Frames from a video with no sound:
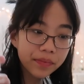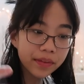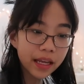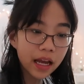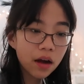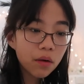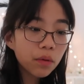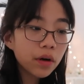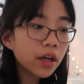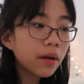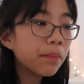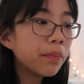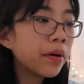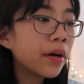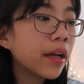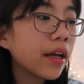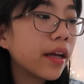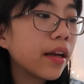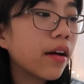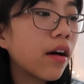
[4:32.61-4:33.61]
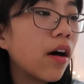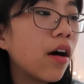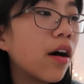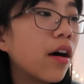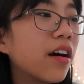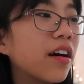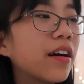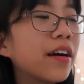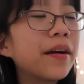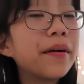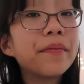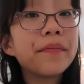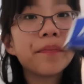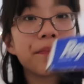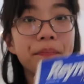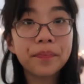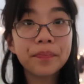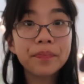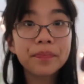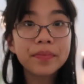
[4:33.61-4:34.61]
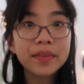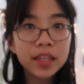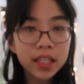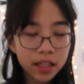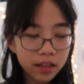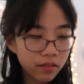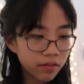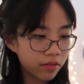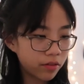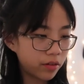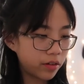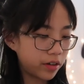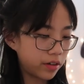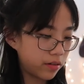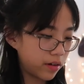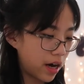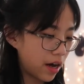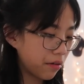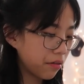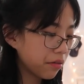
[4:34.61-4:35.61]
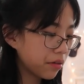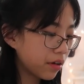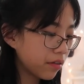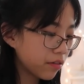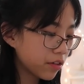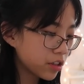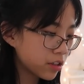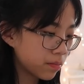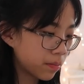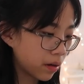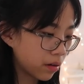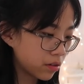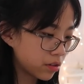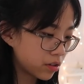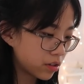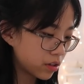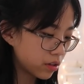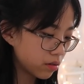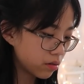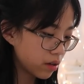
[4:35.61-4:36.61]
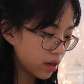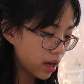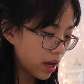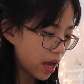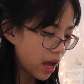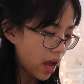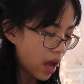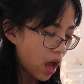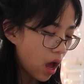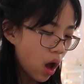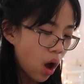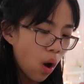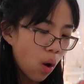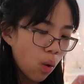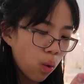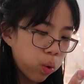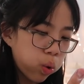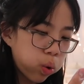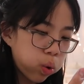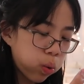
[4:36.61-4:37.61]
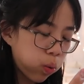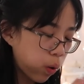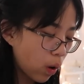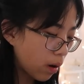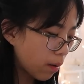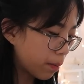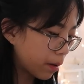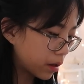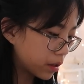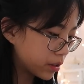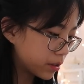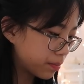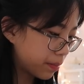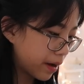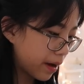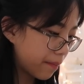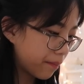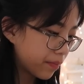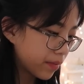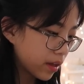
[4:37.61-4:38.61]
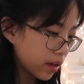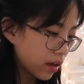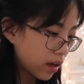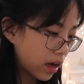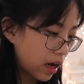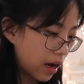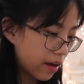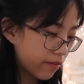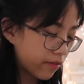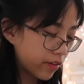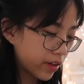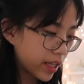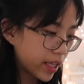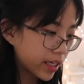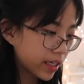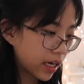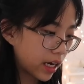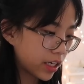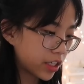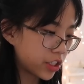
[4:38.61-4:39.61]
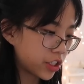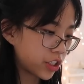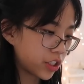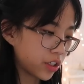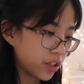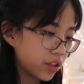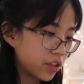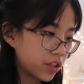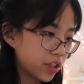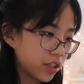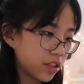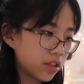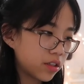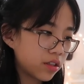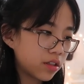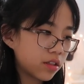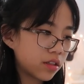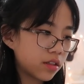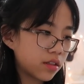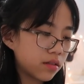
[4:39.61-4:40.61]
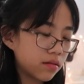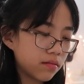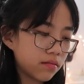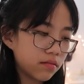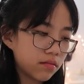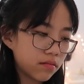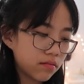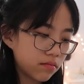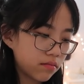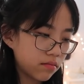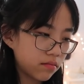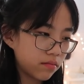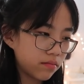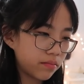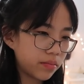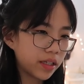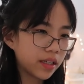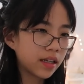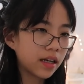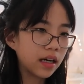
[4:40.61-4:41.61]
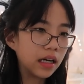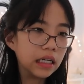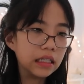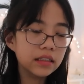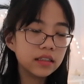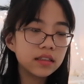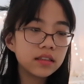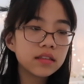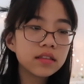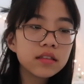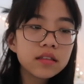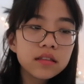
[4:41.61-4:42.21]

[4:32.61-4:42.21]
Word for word: now we're gonna put in our tinfoil. I don't know if you're supposed to. Slow burns, but I feel like I should, just because